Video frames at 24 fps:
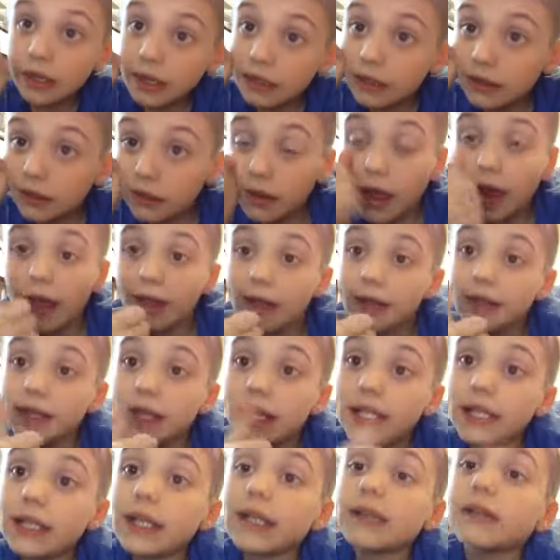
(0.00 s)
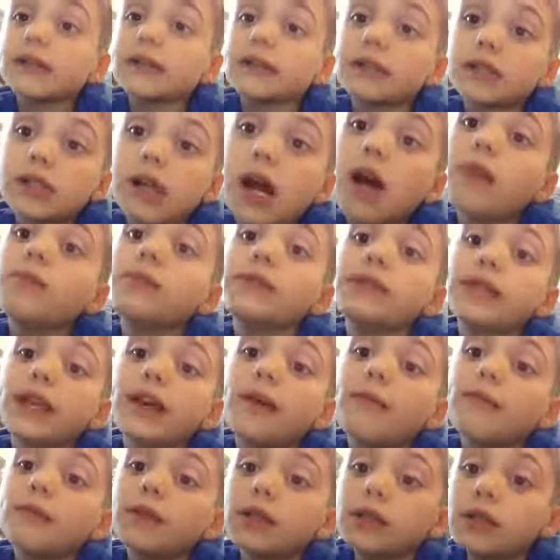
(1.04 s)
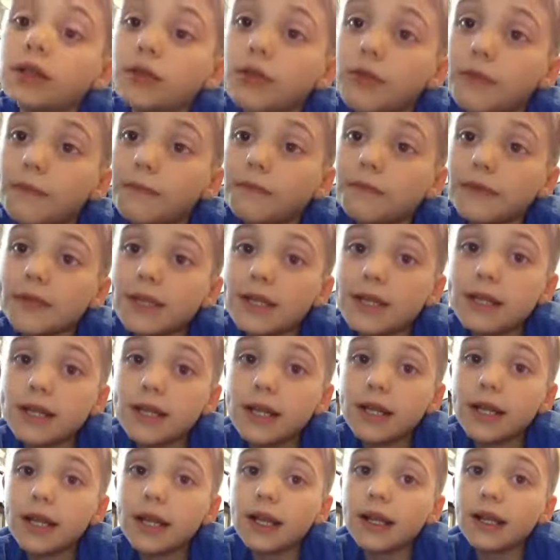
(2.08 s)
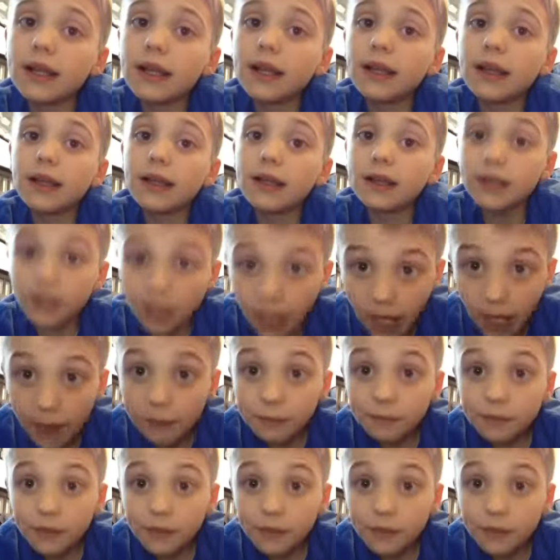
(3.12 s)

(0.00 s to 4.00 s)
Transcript: like, and comment down below. Yeah.